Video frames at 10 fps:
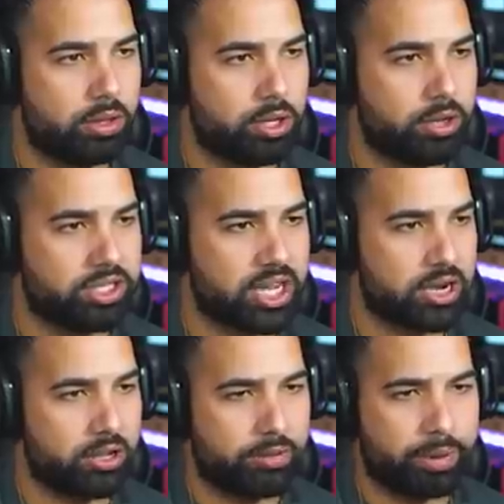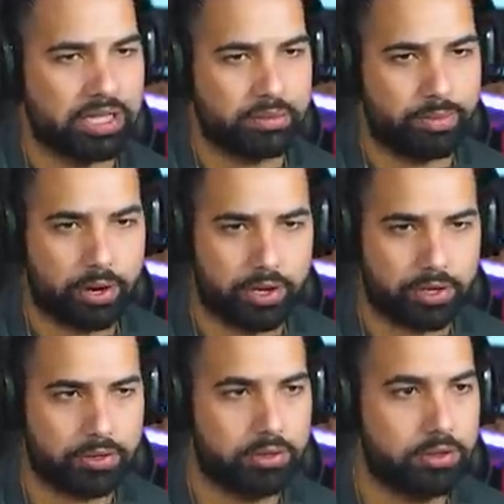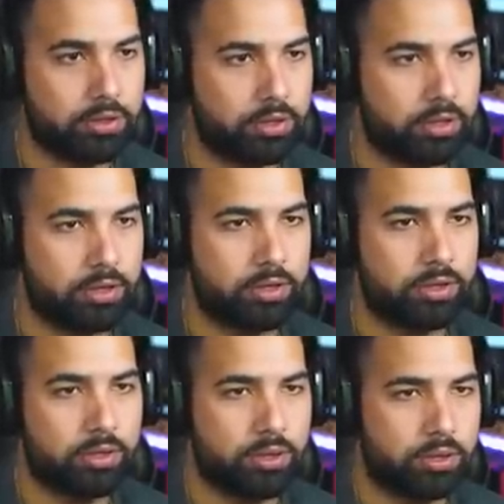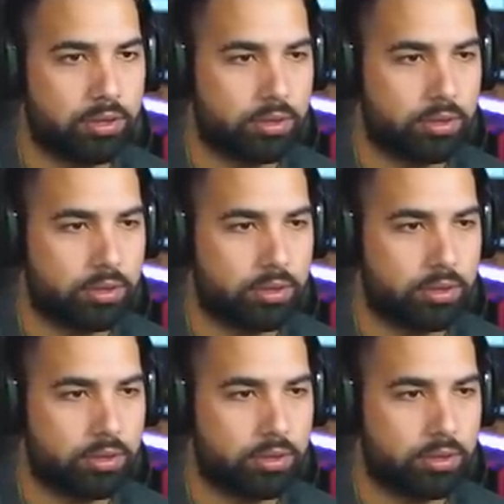the other side of Pleasant Park. All right.